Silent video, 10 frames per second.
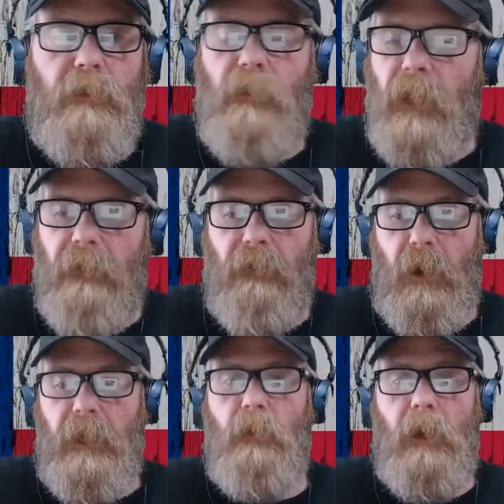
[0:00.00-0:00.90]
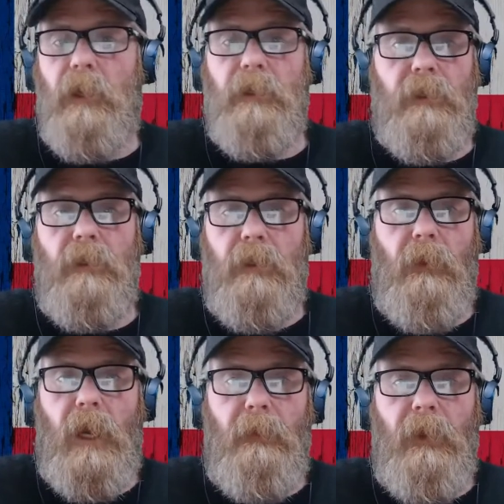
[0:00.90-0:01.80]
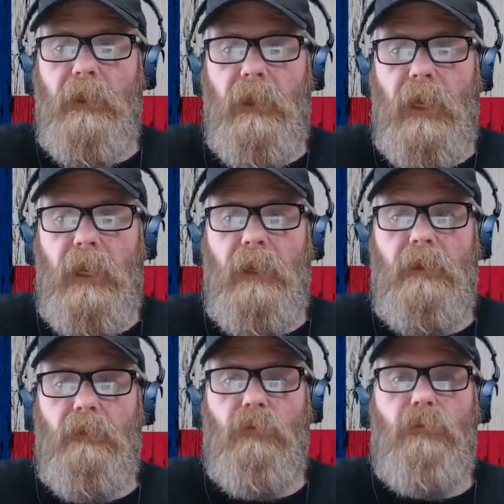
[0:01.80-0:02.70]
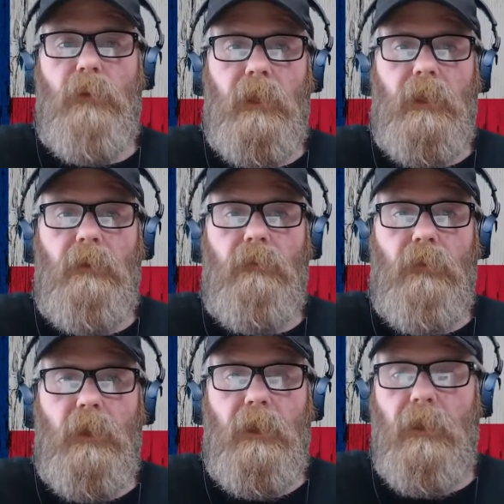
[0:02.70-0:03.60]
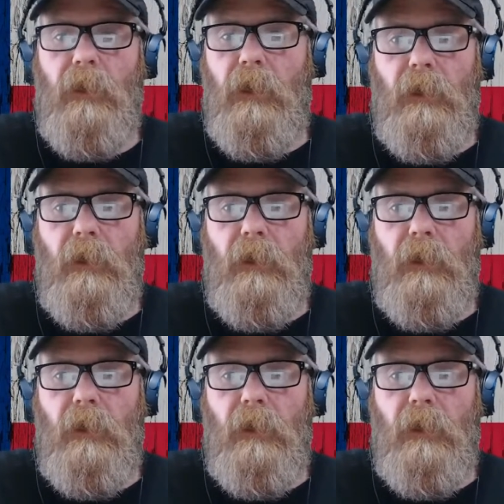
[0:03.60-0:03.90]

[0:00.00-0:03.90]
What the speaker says: Black Friday was, in my opinion, a really, really,